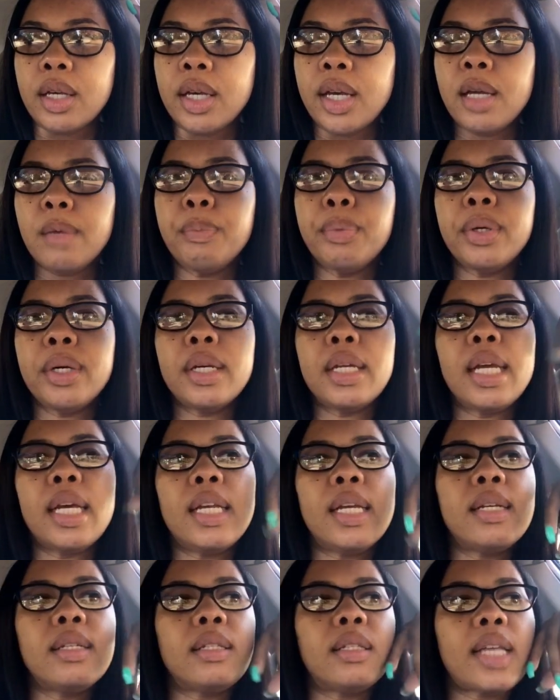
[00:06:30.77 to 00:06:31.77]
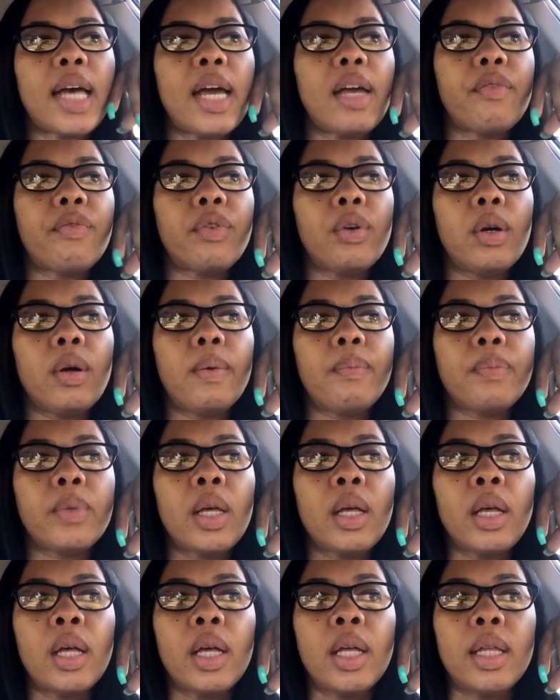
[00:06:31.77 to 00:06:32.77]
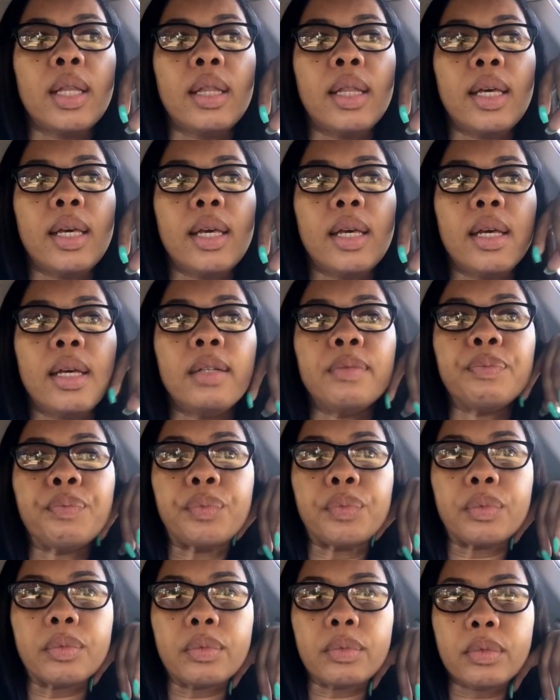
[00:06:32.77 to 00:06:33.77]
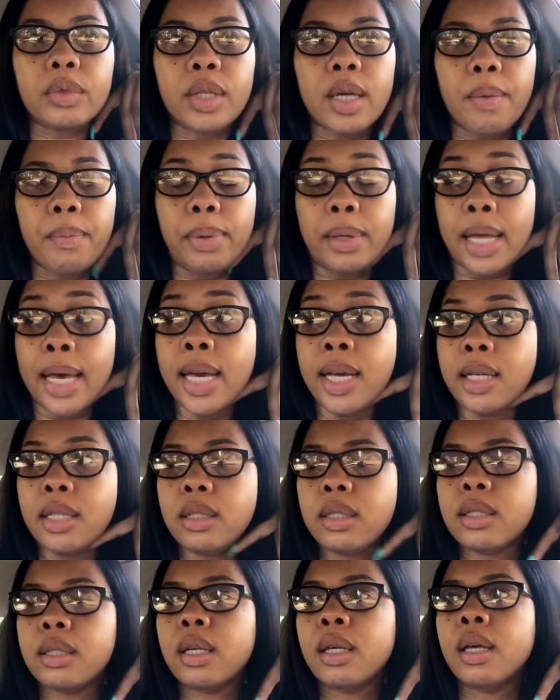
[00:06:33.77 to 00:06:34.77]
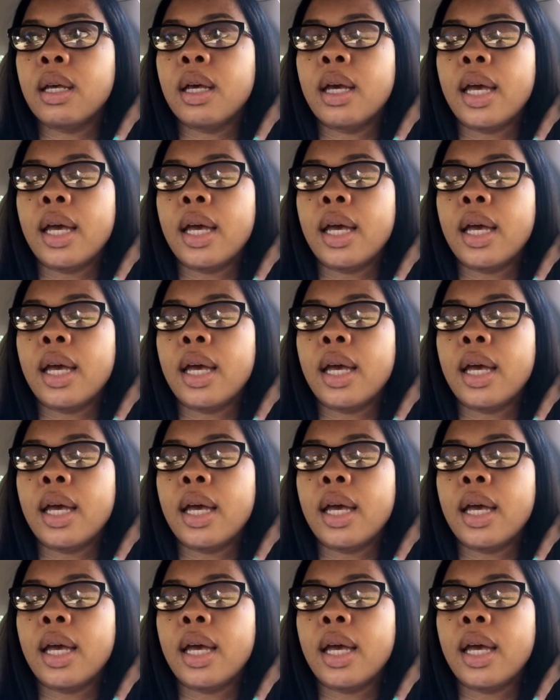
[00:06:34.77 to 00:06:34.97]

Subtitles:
input and insight from the complaints,